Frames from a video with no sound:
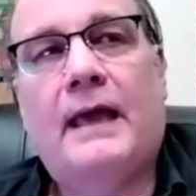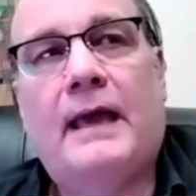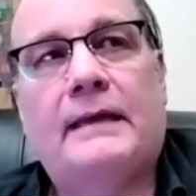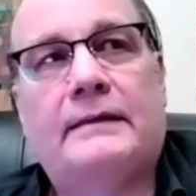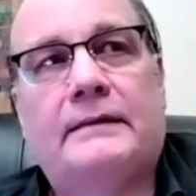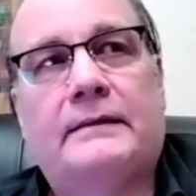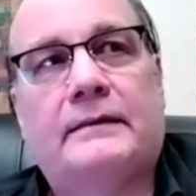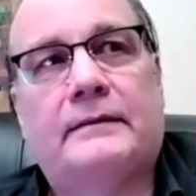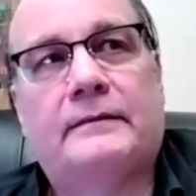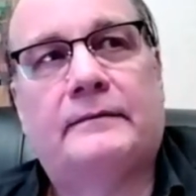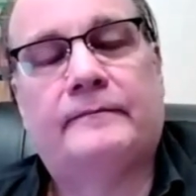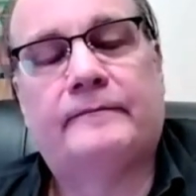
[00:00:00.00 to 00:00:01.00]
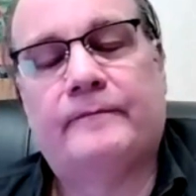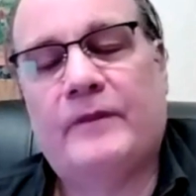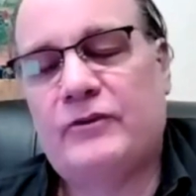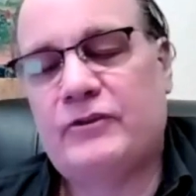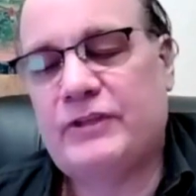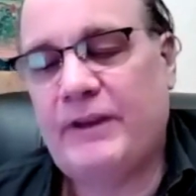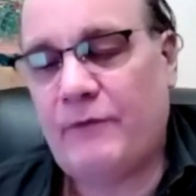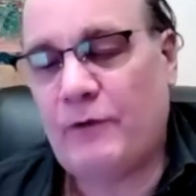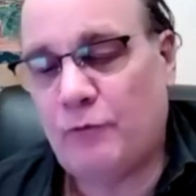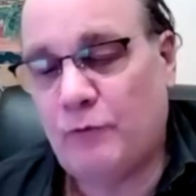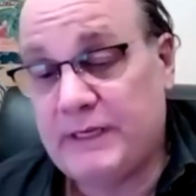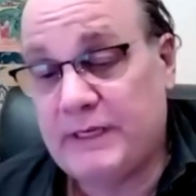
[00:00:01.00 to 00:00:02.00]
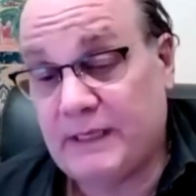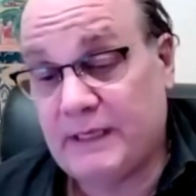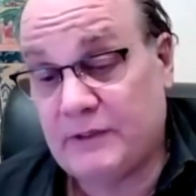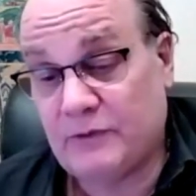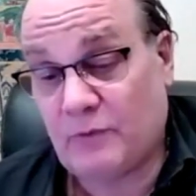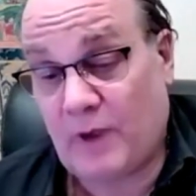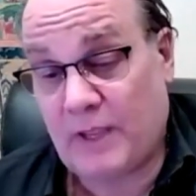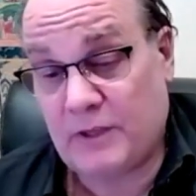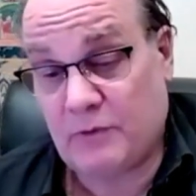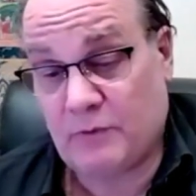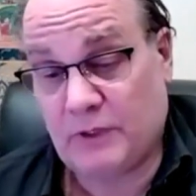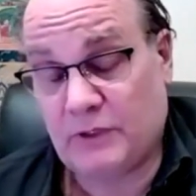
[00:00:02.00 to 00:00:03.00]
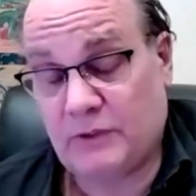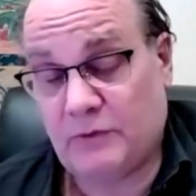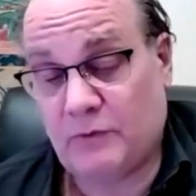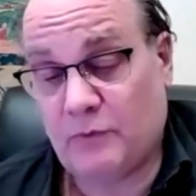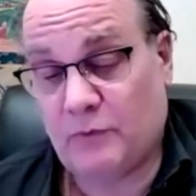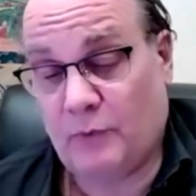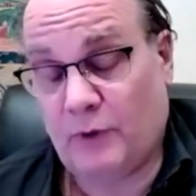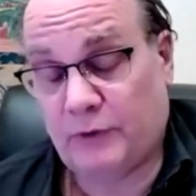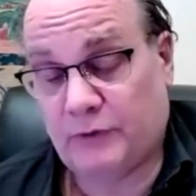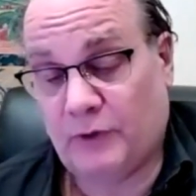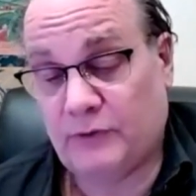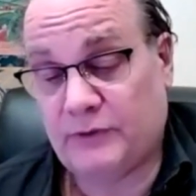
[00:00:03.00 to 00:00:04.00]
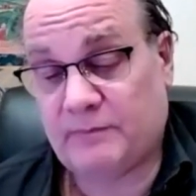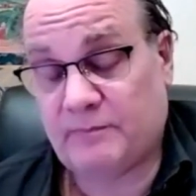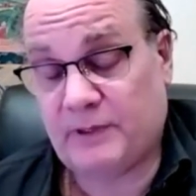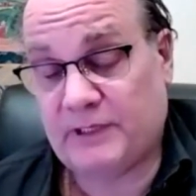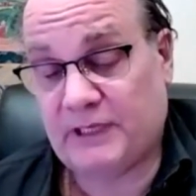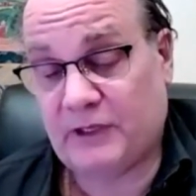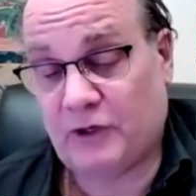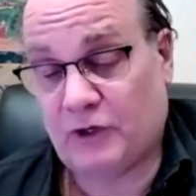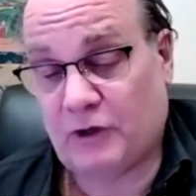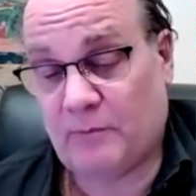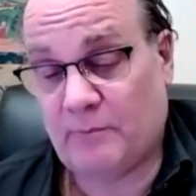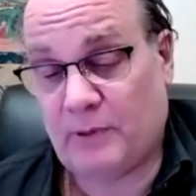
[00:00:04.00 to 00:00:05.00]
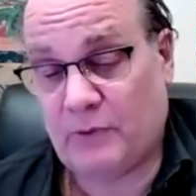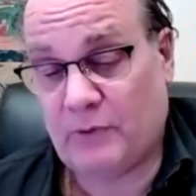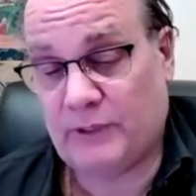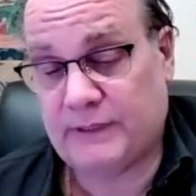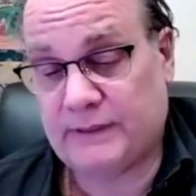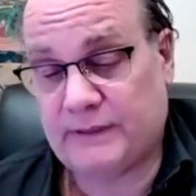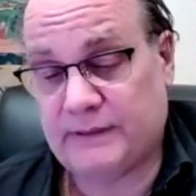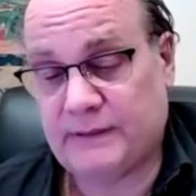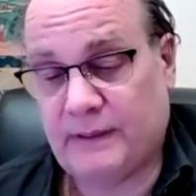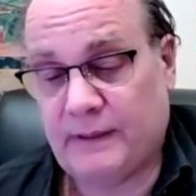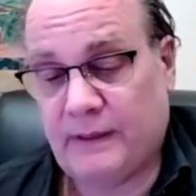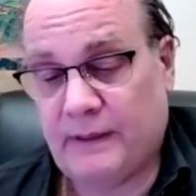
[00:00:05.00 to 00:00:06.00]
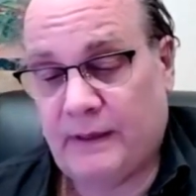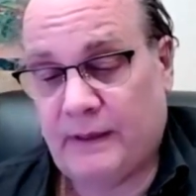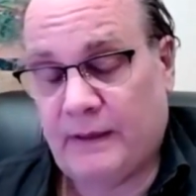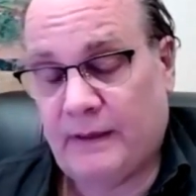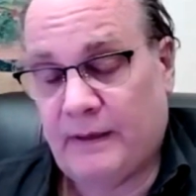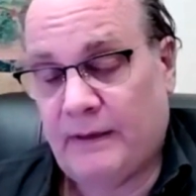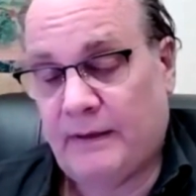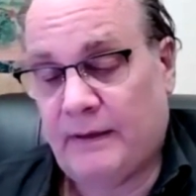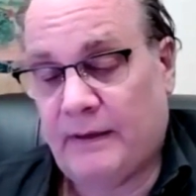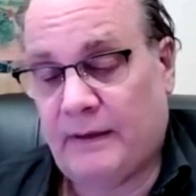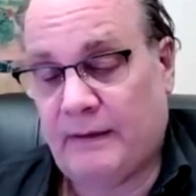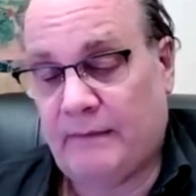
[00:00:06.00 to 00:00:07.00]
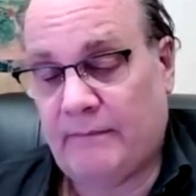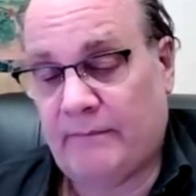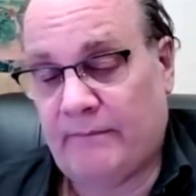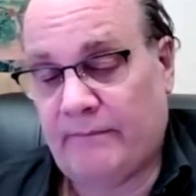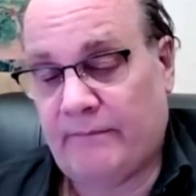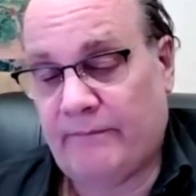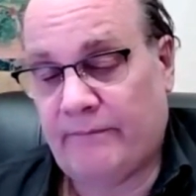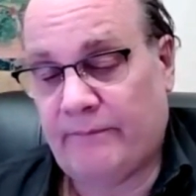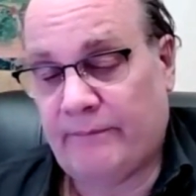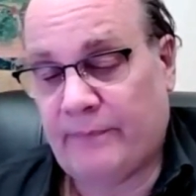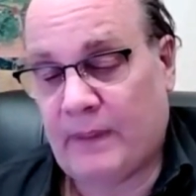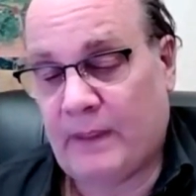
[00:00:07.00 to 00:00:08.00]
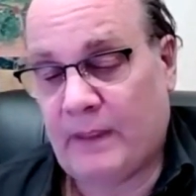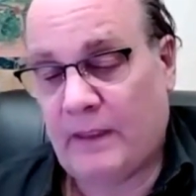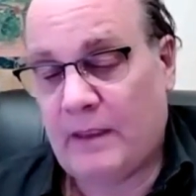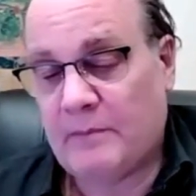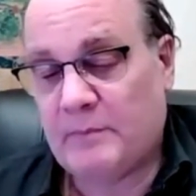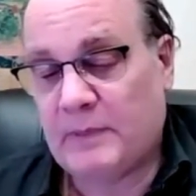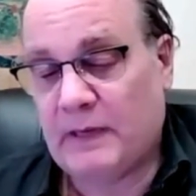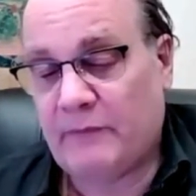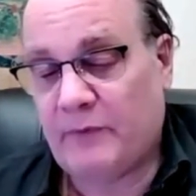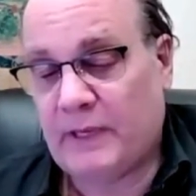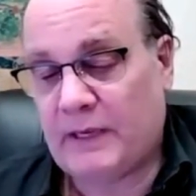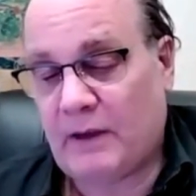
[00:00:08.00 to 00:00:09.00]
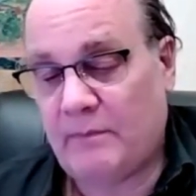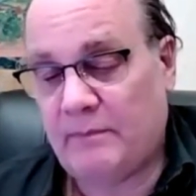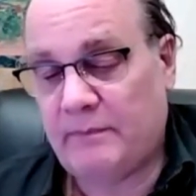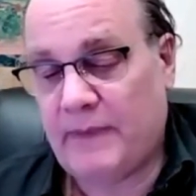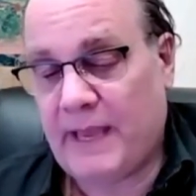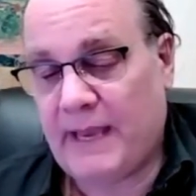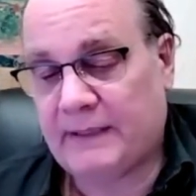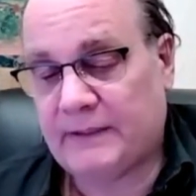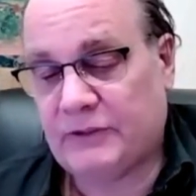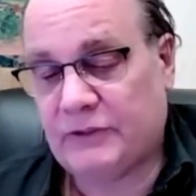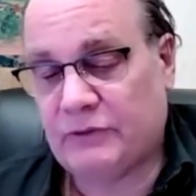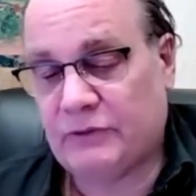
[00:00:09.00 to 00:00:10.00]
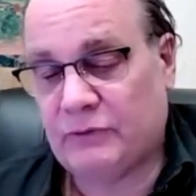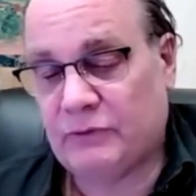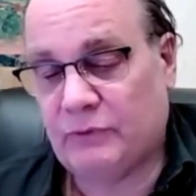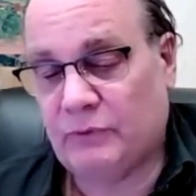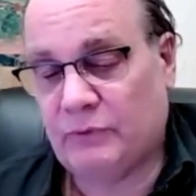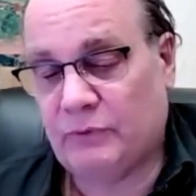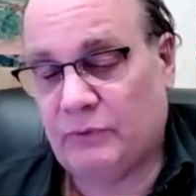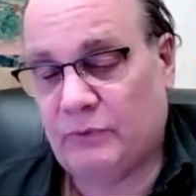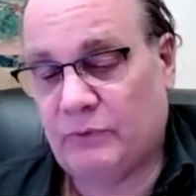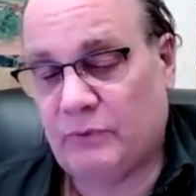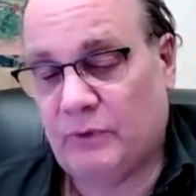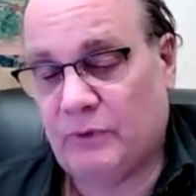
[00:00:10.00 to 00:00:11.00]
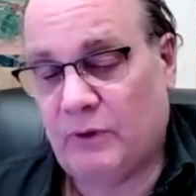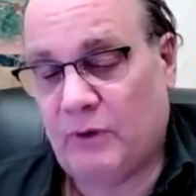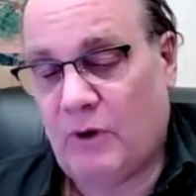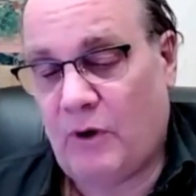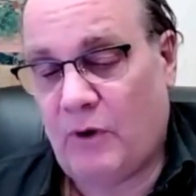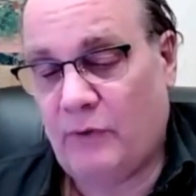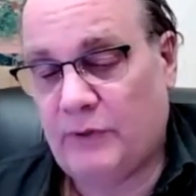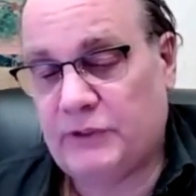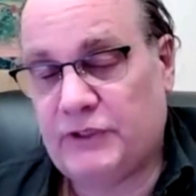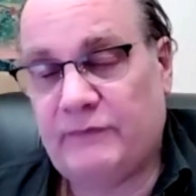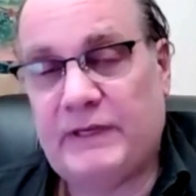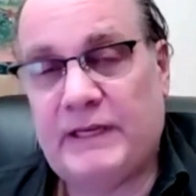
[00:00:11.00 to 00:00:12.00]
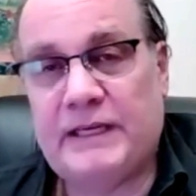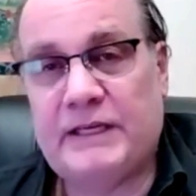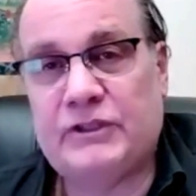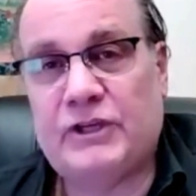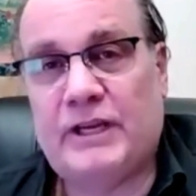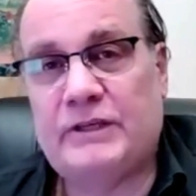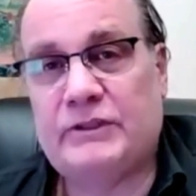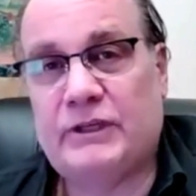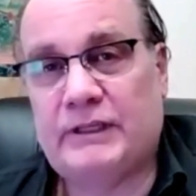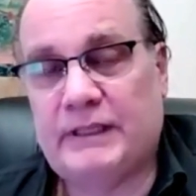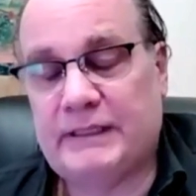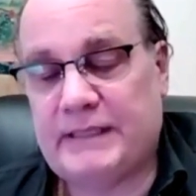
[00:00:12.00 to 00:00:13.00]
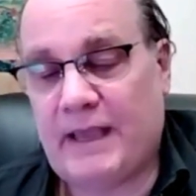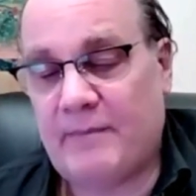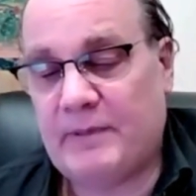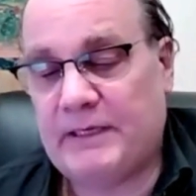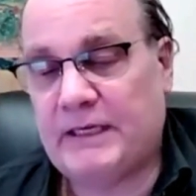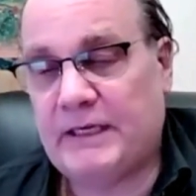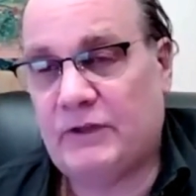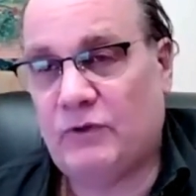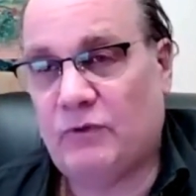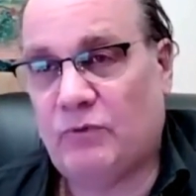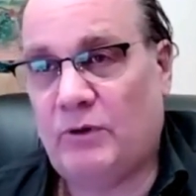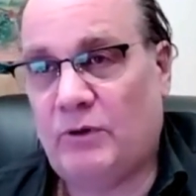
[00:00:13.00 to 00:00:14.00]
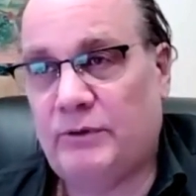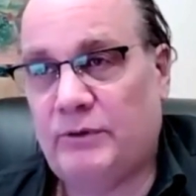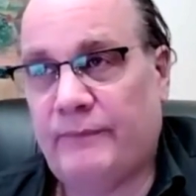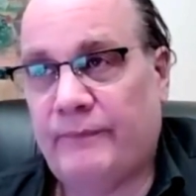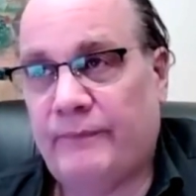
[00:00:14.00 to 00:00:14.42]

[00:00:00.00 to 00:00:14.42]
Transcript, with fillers: that there's different reasons why you would work those particular components. Um, but if we come back to all the shifting and changing that's happening in the world,